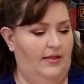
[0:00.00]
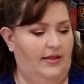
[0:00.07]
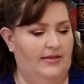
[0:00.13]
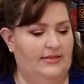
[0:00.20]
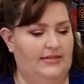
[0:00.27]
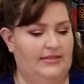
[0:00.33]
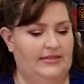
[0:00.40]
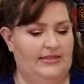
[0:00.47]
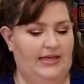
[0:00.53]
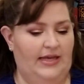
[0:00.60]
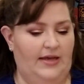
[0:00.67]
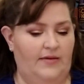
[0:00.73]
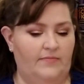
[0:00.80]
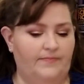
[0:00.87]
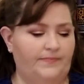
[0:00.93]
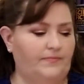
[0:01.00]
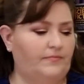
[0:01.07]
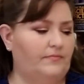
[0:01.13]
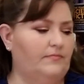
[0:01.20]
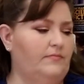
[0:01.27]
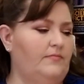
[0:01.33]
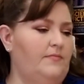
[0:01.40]
Let's see.
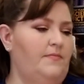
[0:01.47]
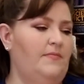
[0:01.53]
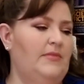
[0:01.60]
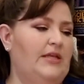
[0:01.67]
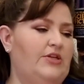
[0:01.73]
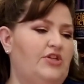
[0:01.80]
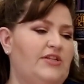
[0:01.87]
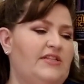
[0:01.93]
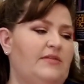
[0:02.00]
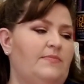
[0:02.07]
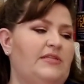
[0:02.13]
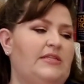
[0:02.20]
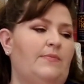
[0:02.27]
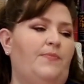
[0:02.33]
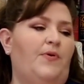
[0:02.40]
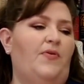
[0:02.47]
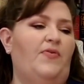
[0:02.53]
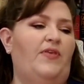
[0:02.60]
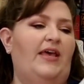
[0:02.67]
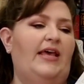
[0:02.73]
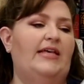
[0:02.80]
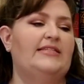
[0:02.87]
Just some
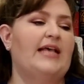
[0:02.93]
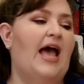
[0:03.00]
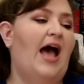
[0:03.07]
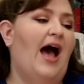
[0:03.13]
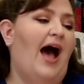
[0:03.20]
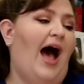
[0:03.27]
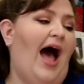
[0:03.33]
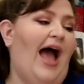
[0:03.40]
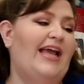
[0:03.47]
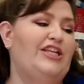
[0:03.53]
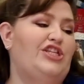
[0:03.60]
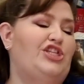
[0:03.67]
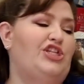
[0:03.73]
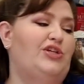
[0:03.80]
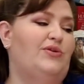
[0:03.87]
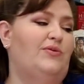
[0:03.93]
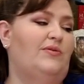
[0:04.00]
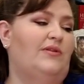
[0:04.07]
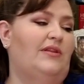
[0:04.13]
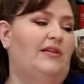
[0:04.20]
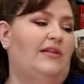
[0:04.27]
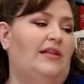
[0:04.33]
simple things. I
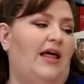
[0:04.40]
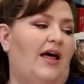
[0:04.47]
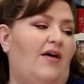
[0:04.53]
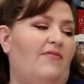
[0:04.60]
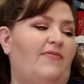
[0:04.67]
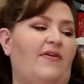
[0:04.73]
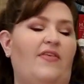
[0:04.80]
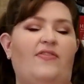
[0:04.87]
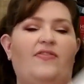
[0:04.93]
do love